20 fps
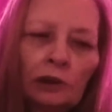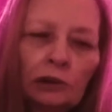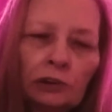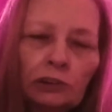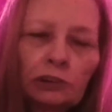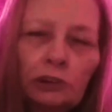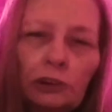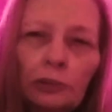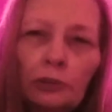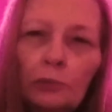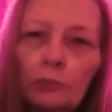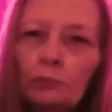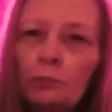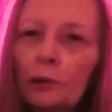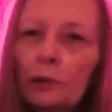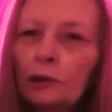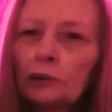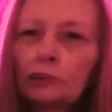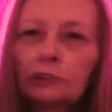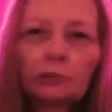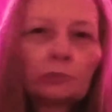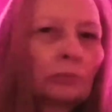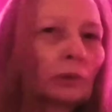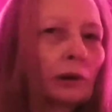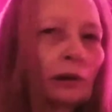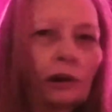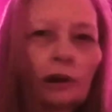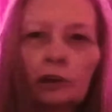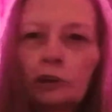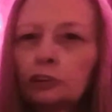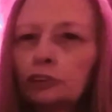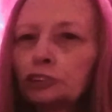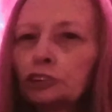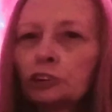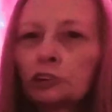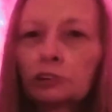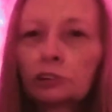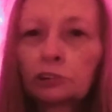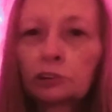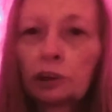To the best of my knowledge, it
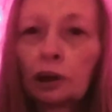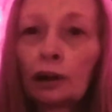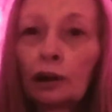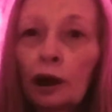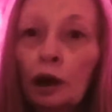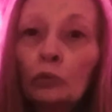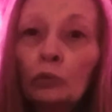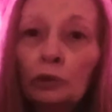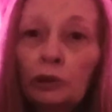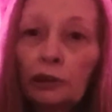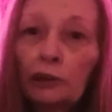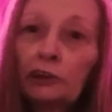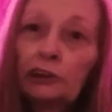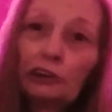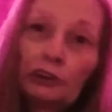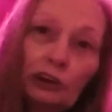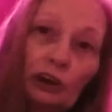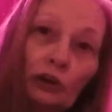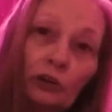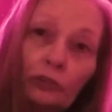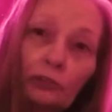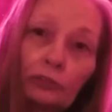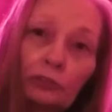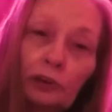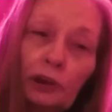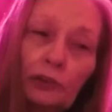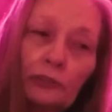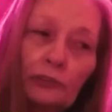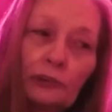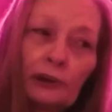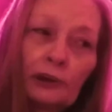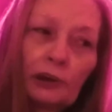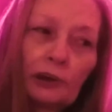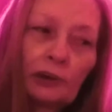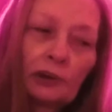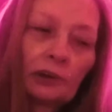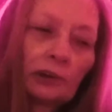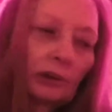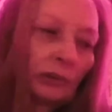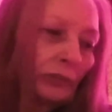does not. I will let you know if it does,
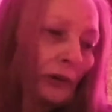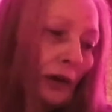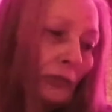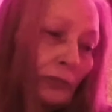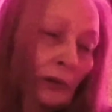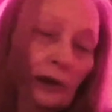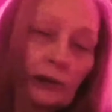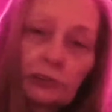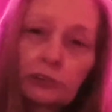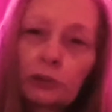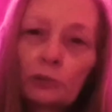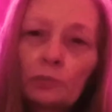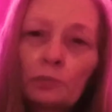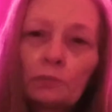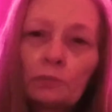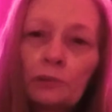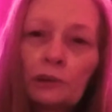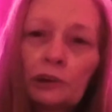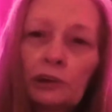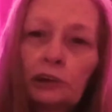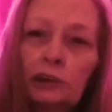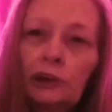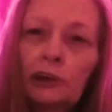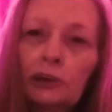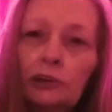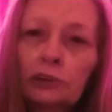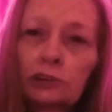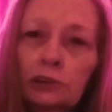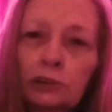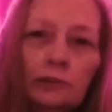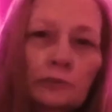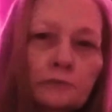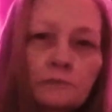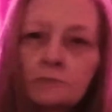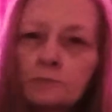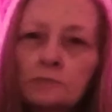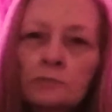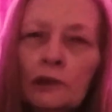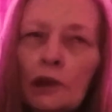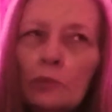if I find something and it does
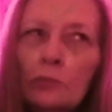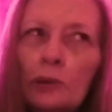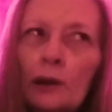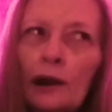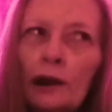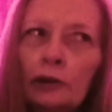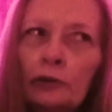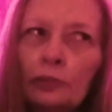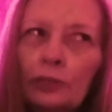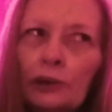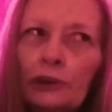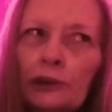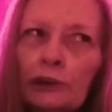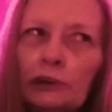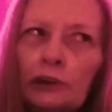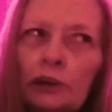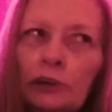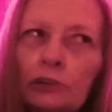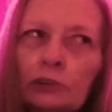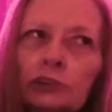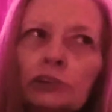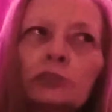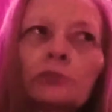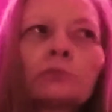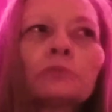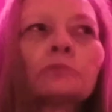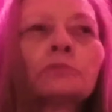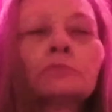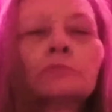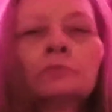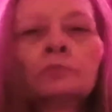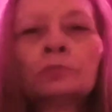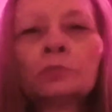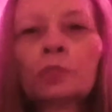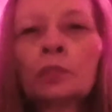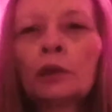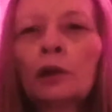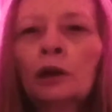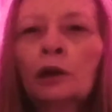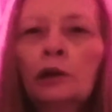but I don't think it does.
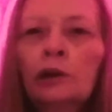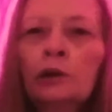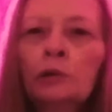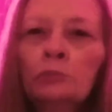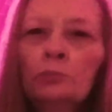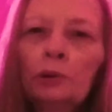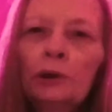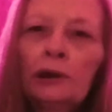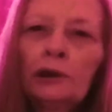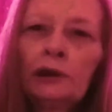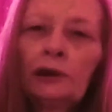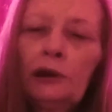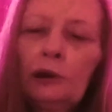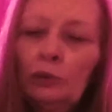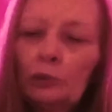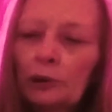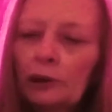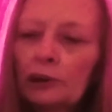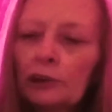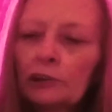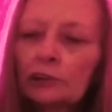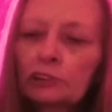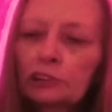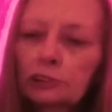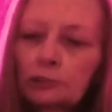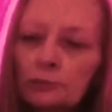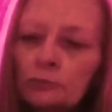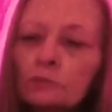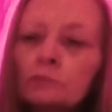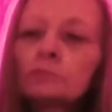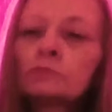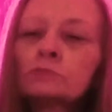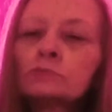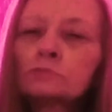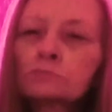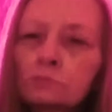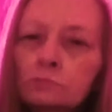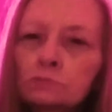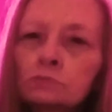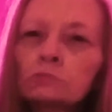But anyway, it's
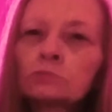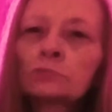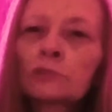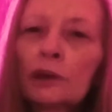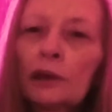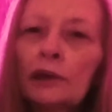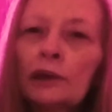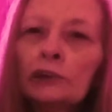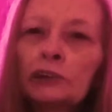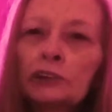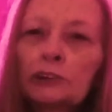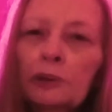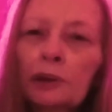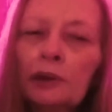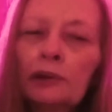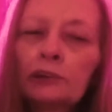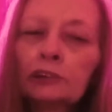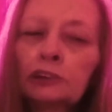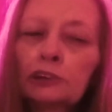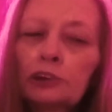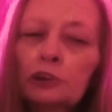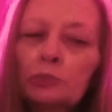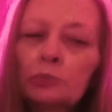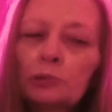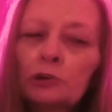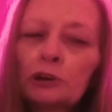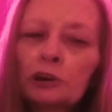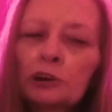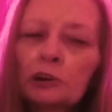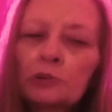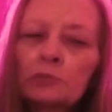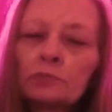it's it's a good book.